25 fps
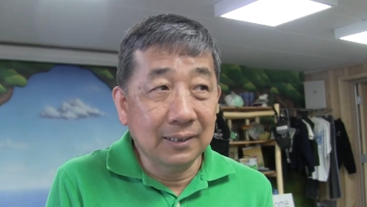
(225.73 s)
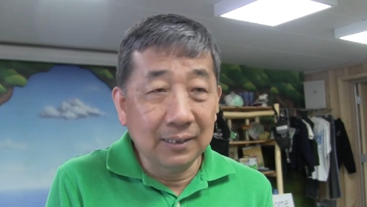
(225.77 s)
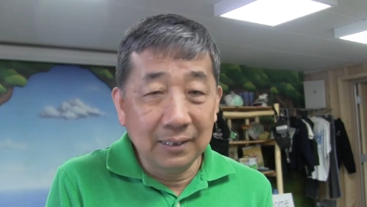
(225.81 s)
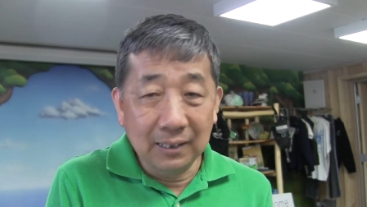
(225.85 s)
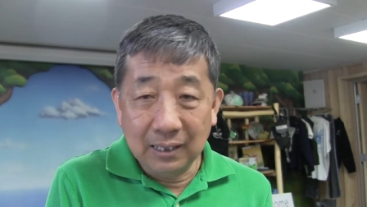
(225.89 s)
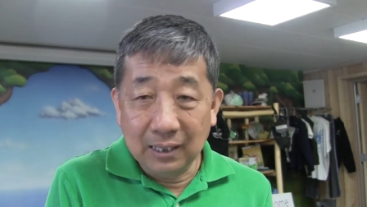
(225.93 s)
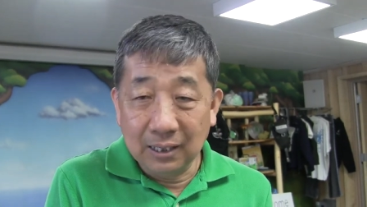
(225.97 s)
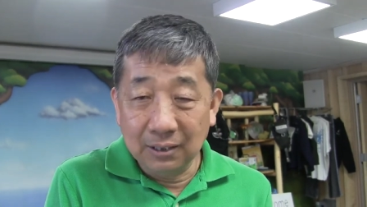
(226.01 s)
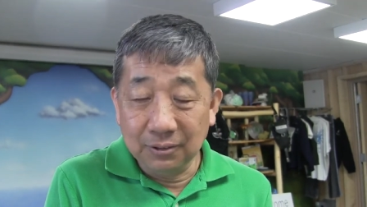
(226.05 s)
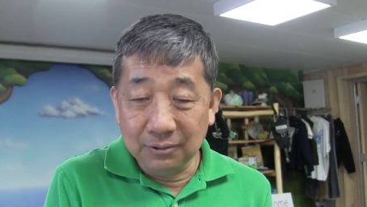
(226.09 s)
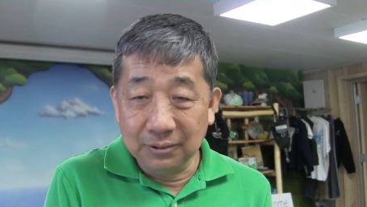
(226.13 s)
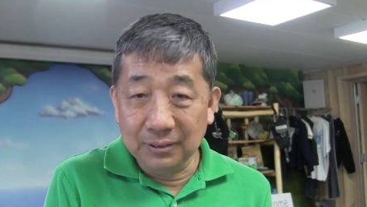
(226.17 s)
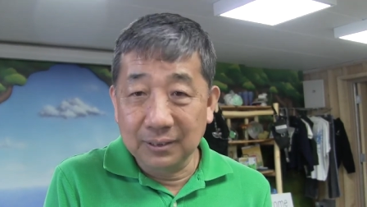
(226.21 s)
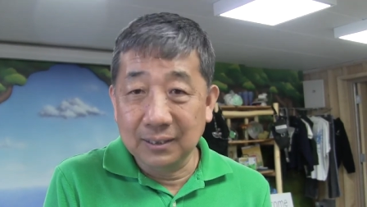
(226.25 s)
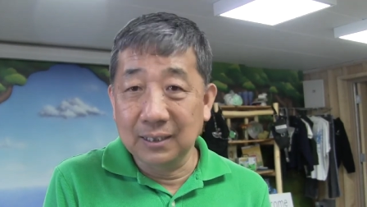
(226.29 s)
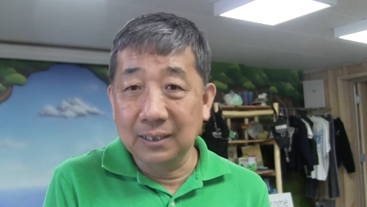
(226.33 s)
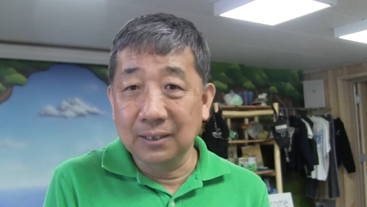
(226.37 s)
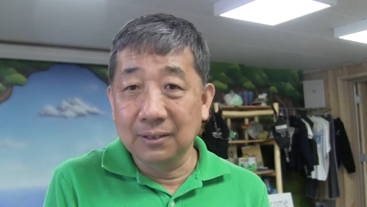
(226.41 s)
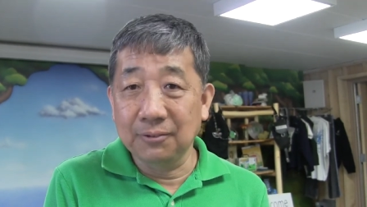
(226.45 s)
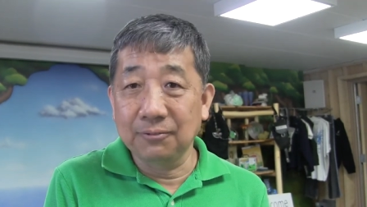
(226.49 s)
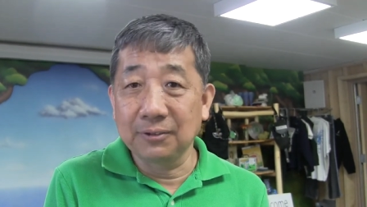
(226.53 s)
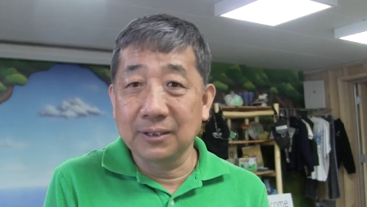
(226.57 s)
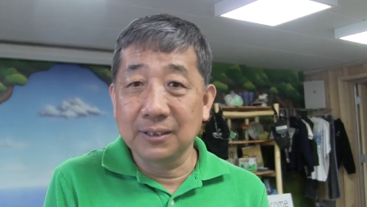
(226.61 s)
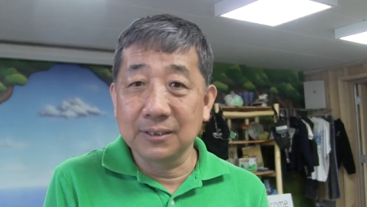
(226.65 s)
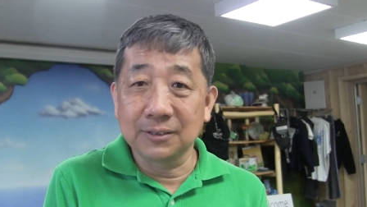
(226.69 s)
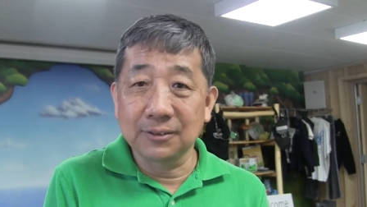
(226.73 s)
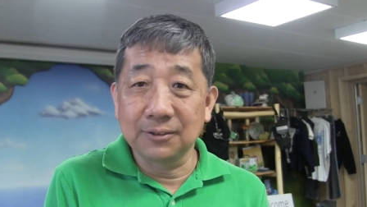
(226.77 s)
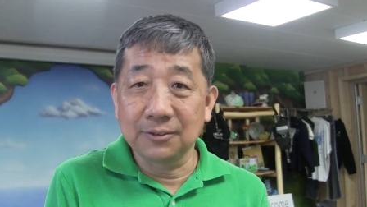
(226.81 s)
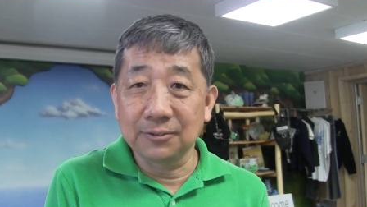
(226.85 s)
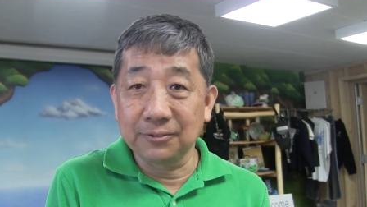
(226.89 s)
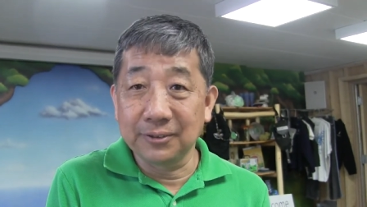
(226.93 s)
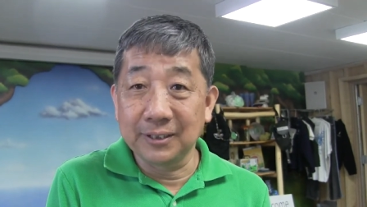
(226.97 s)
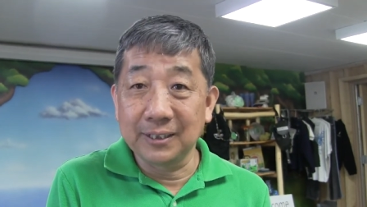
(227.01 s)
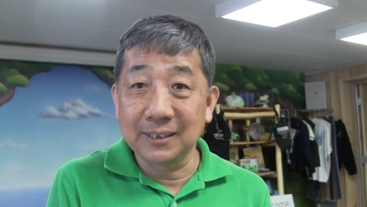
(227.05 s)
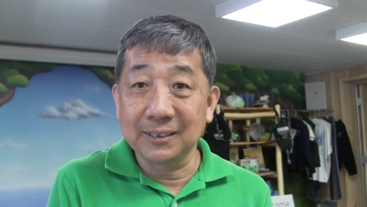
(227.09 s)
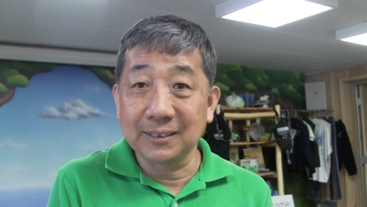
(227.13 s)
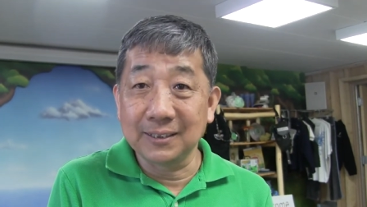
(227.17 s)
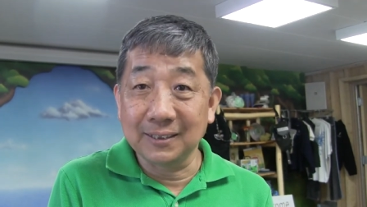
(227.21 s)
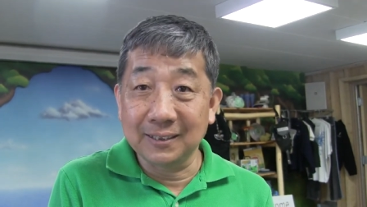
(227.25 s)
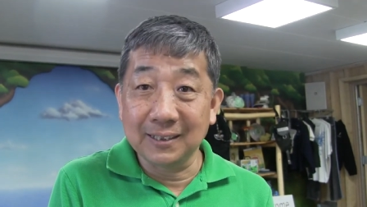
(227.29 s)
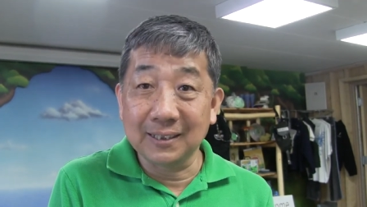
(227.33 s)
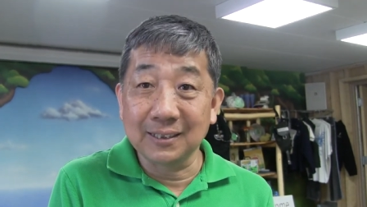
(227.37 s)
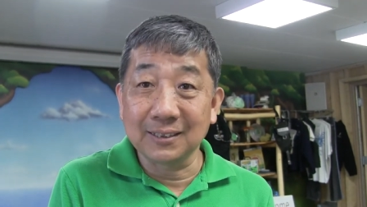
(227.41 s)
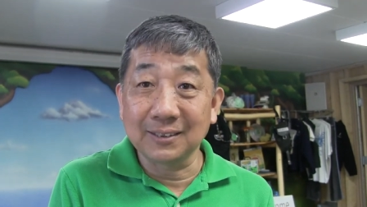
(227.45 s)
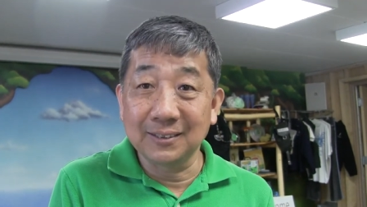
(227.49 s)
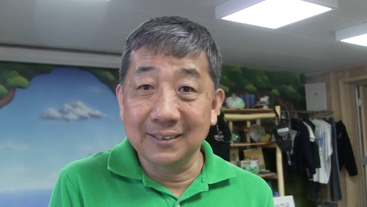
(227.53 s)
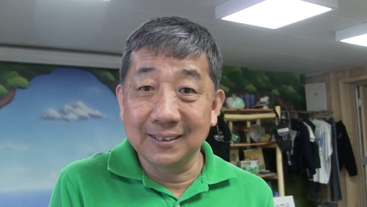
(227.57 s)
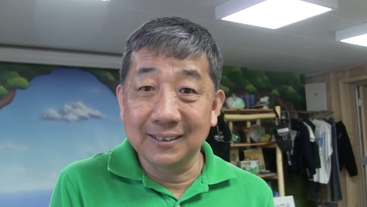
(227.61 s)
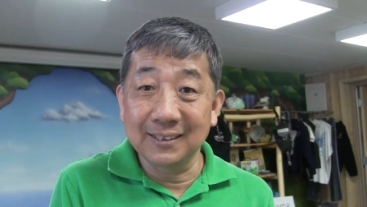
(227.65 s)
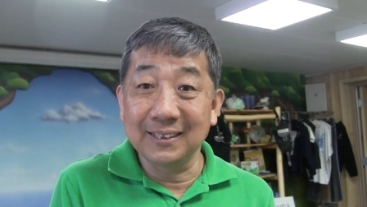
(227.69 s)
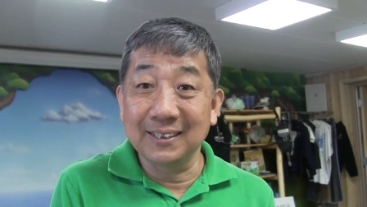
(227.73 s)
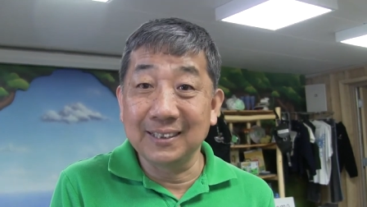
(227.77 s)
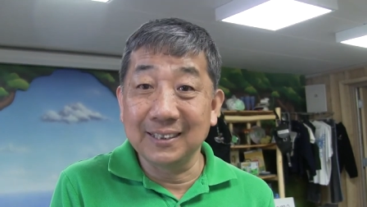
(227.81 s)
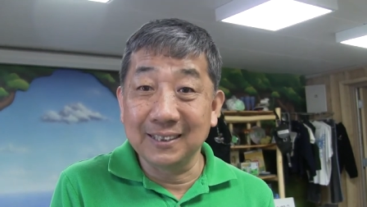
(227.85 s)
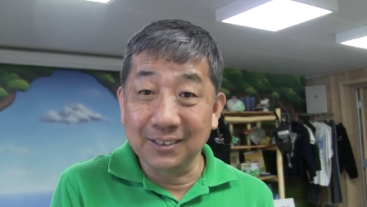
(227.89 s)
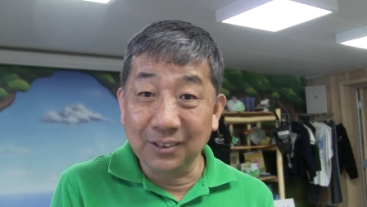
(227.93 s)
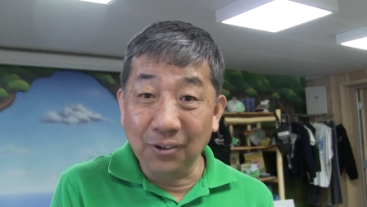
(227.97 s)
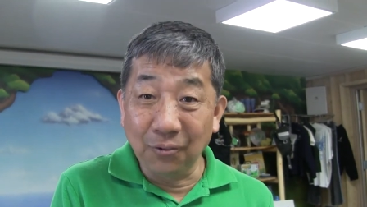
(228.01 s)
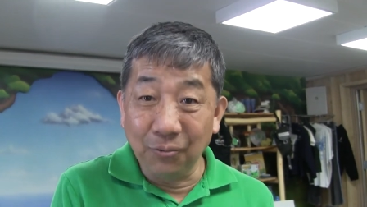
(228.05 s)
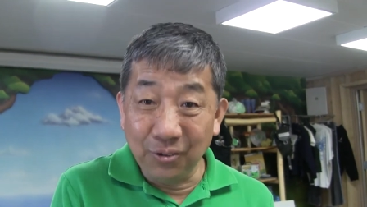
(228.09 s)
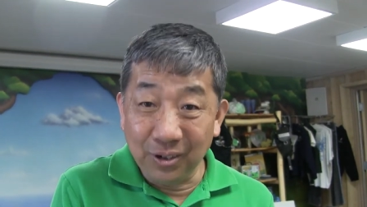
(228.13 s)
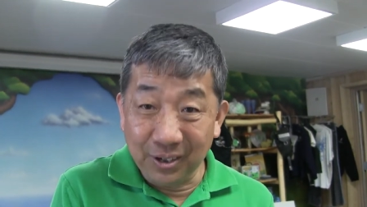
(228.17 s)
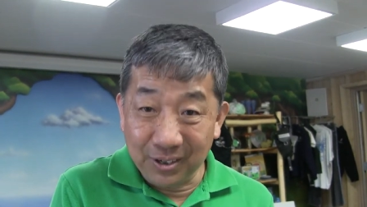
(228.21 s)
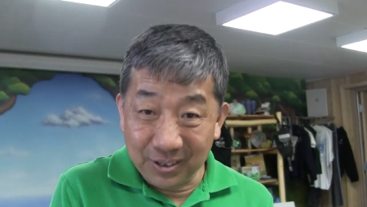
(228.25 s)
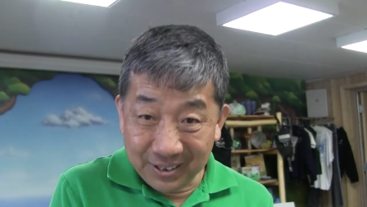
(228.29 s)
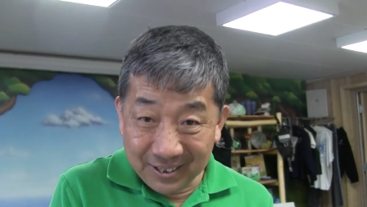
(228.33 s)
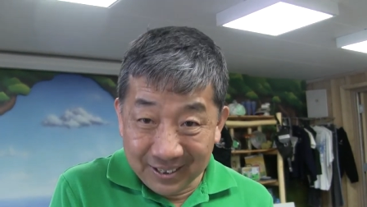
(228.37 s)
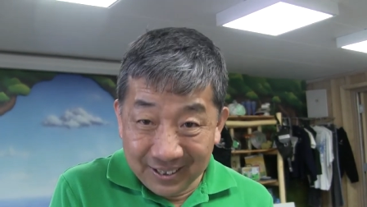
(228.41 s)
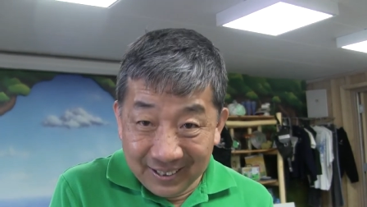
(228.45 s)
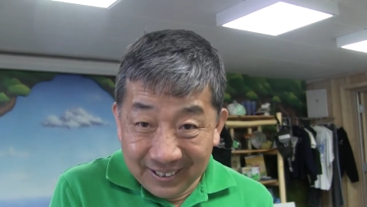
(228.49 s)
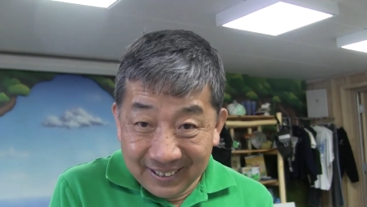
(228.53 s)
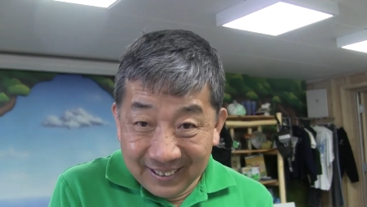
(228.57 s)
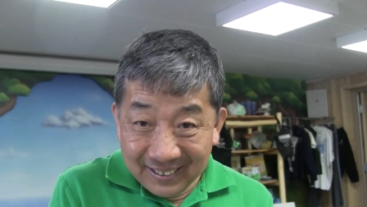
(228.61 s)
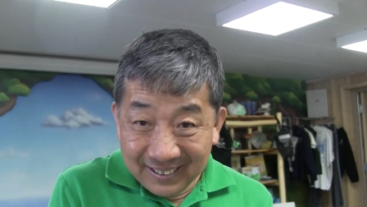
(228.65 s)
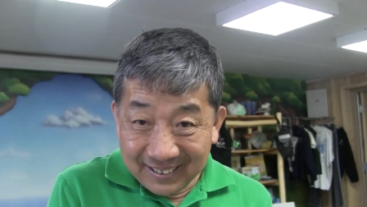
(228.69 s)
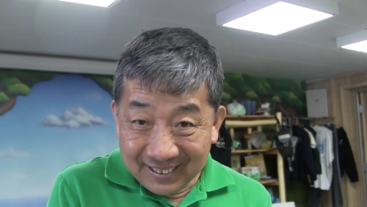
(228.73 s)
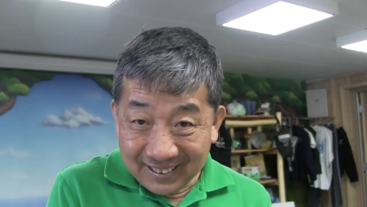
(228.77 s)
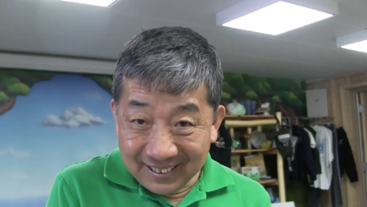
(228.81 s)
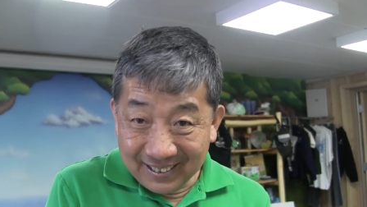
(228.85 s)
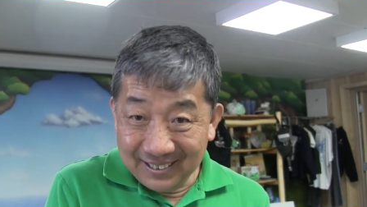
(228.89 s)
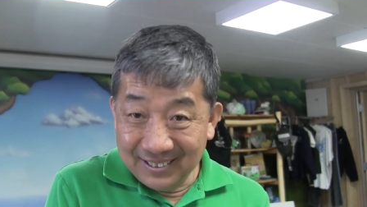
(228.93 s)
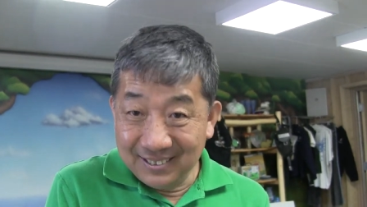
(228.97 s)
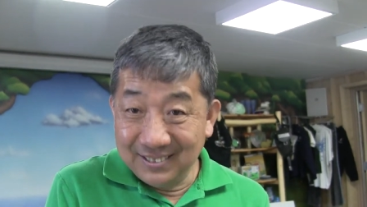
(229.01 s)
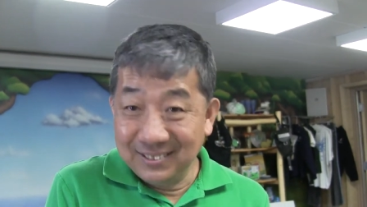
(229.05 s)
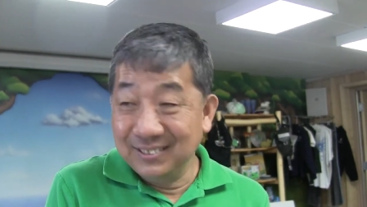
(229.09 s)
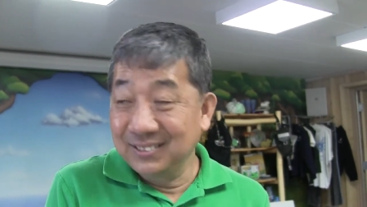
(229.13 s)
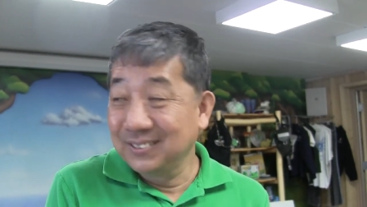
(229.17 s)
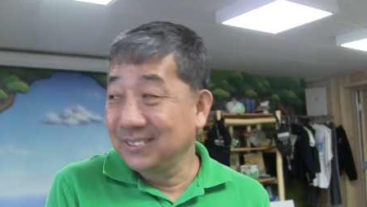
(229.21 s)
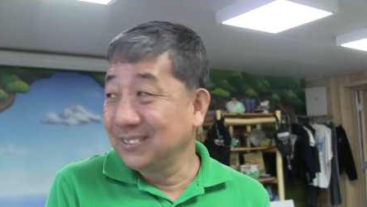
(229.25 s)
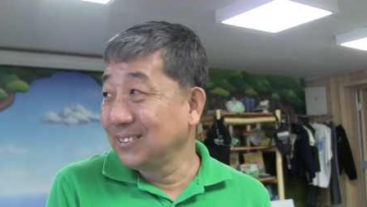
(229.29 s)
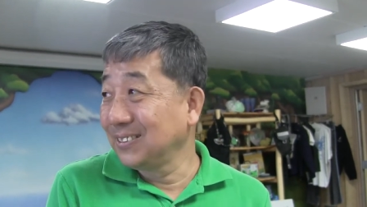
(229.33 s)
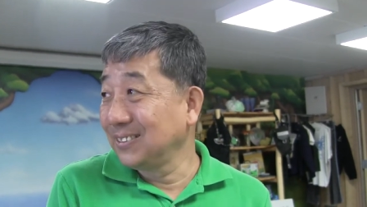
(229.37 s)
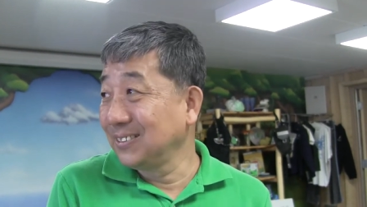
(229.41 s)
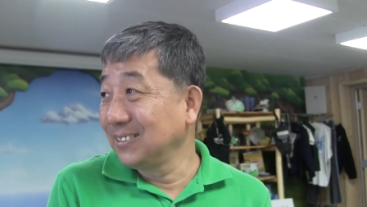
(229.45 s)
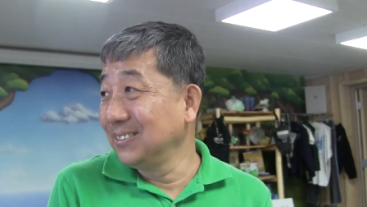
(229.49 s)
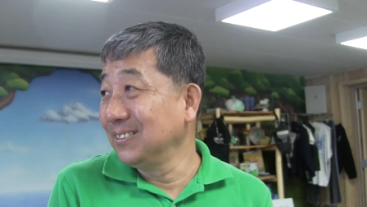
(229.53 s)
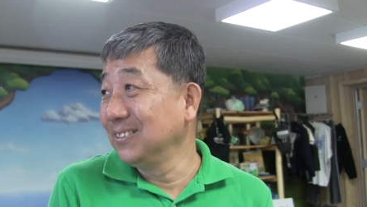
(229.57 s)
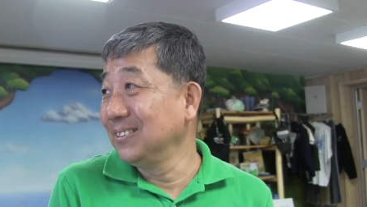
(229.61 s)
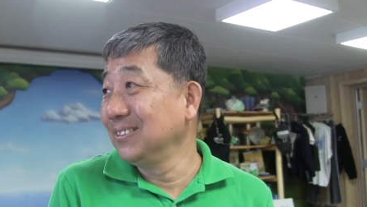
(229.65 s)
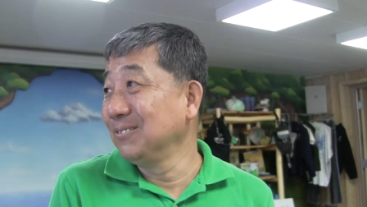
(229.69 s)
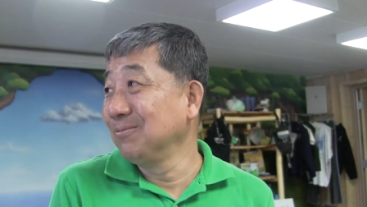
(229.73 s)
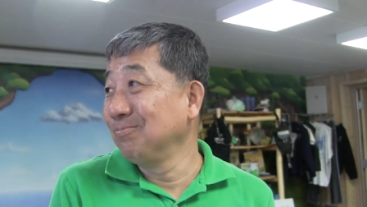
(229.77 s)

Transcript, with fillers: how the restoration actually did the work. Okay, so